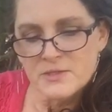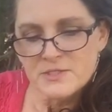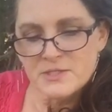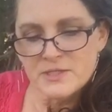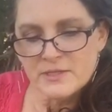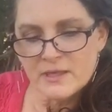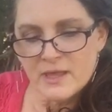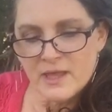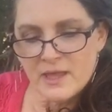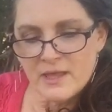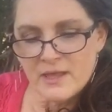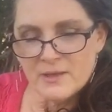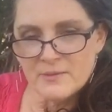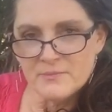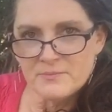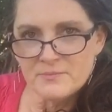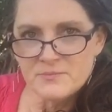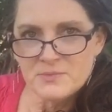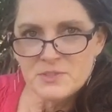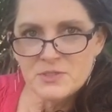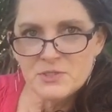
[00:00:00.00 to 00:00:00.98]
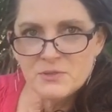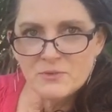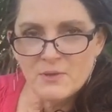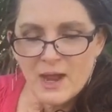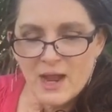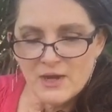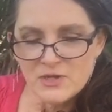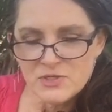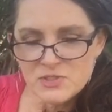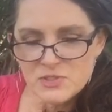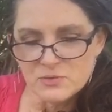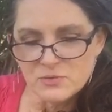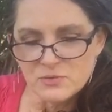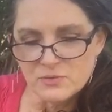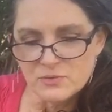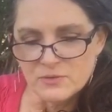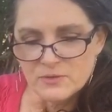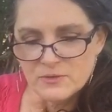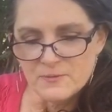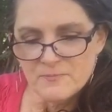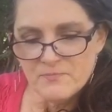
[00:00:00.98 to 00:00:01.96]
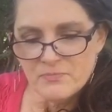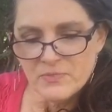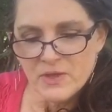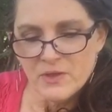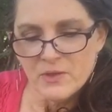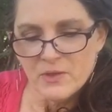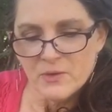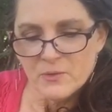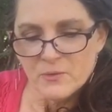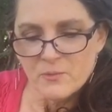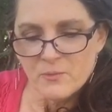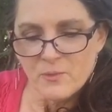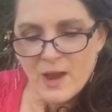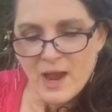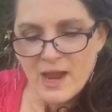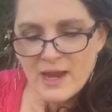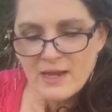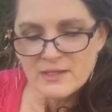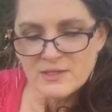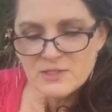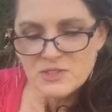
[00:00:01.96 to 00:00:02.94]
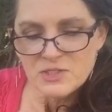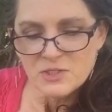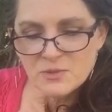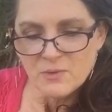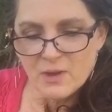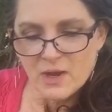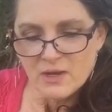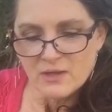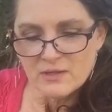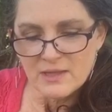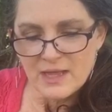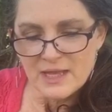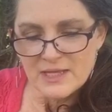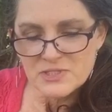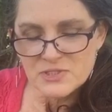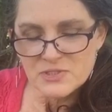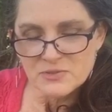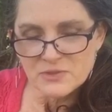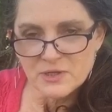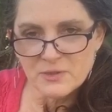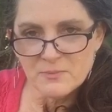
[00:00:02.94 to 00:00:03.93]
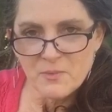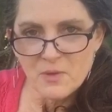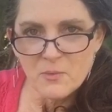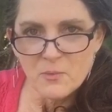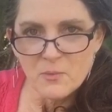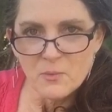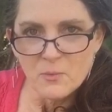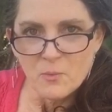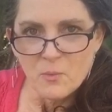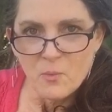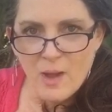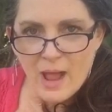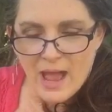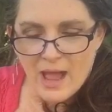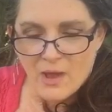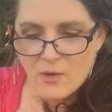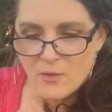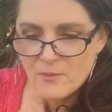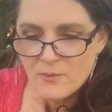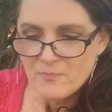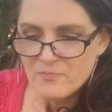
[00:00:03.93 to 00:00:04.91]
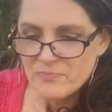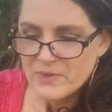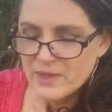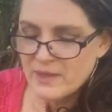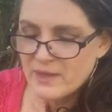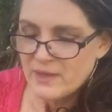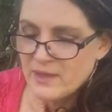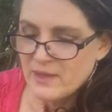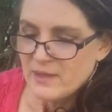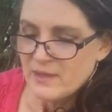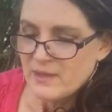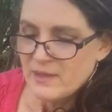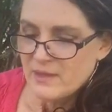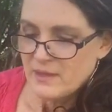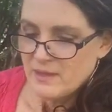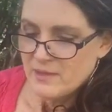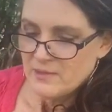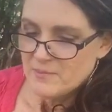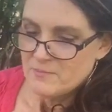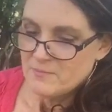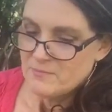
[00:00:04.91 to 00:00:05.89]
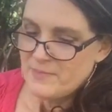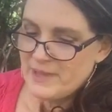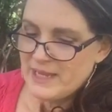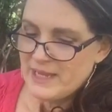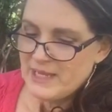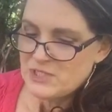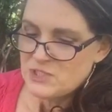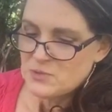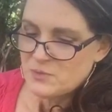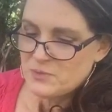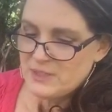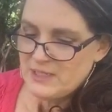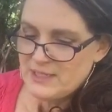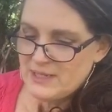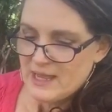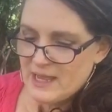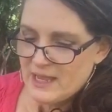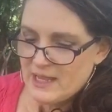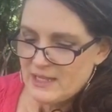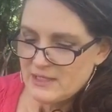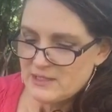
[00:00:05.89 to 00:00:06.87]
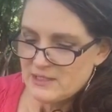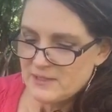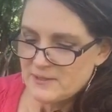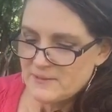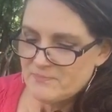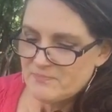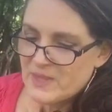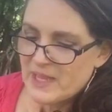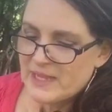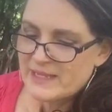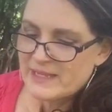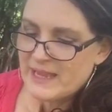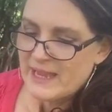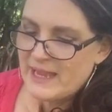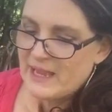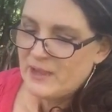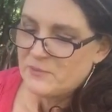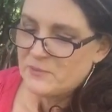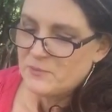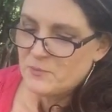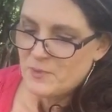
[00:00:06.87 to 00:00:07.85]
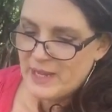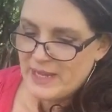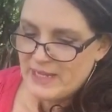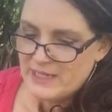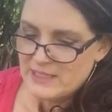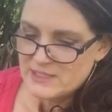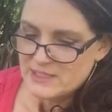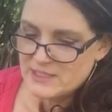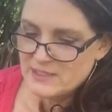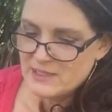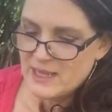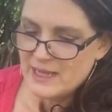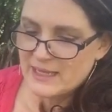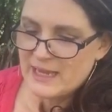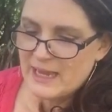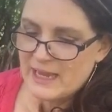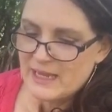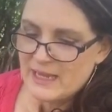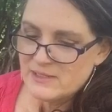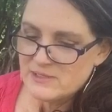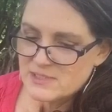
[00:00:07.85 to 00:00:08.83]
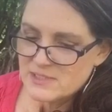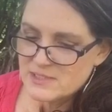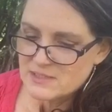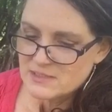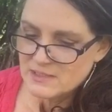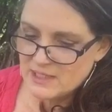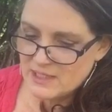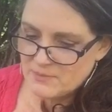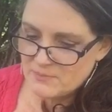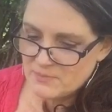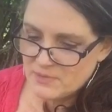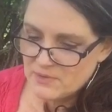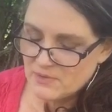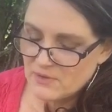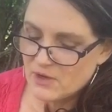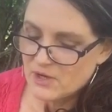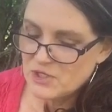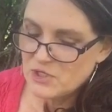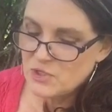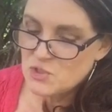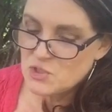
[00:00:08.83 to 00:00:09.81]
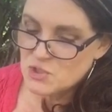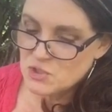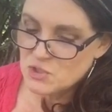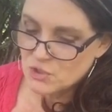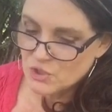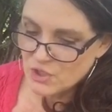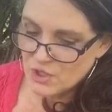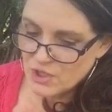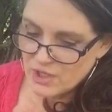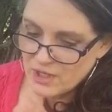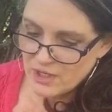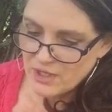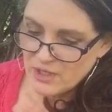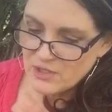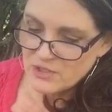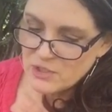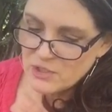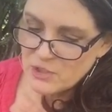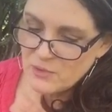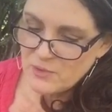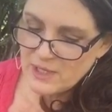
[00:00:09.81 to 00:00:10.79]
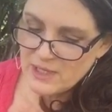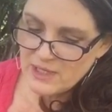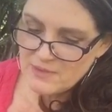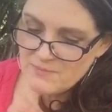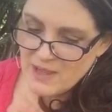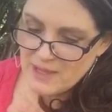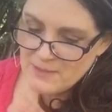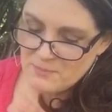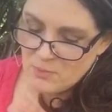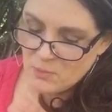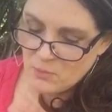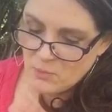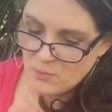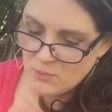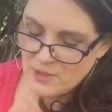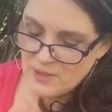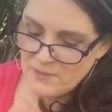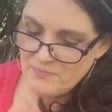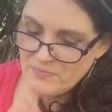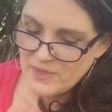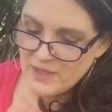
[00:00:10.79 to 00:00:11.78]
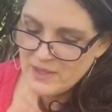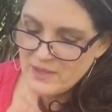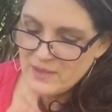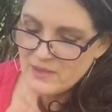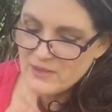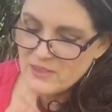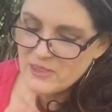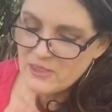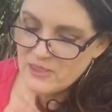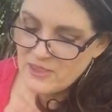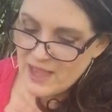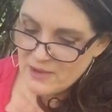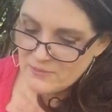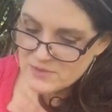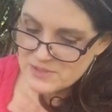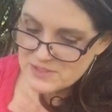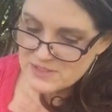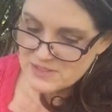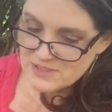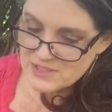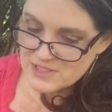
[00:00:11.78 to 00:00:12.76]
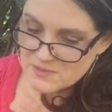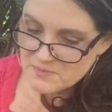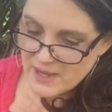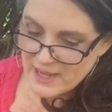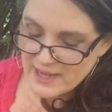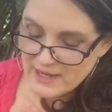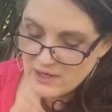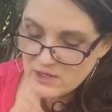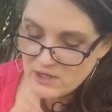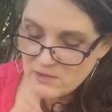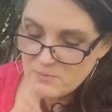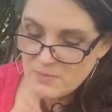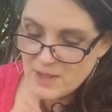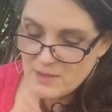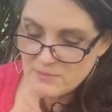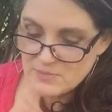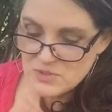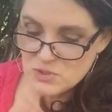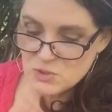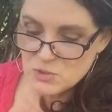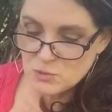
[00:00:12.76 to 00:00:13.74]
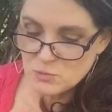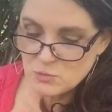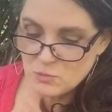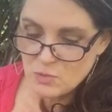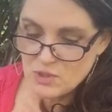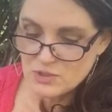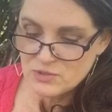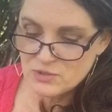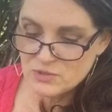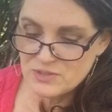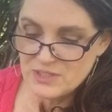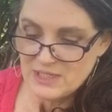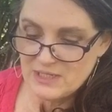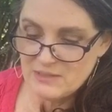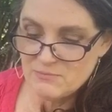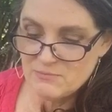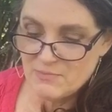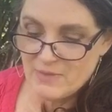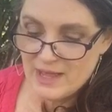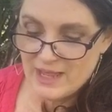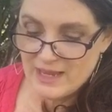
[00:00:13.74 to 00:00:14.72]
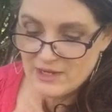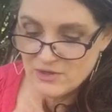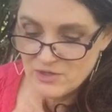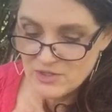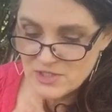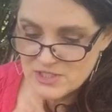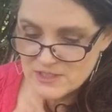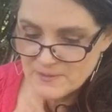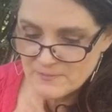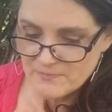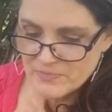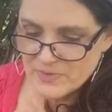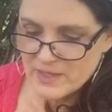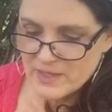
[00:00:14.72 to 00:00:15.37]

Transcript: to come to our school, right into our classroom. Wow. May 29th. I can't wait. I can't sleep. Are you sure you hid my poem that was inspired by Mr. Walter Dean Myers?